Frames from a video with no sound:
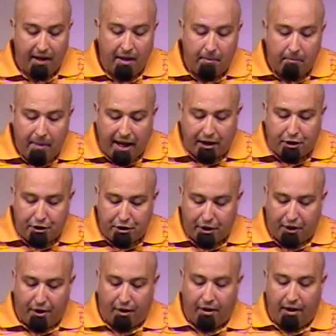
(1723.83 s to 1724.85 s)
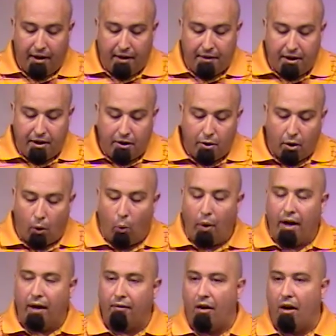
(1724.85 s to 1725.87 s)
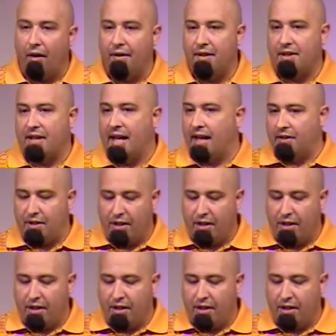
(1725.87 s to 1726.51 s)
Make sure that you are aware of all these things,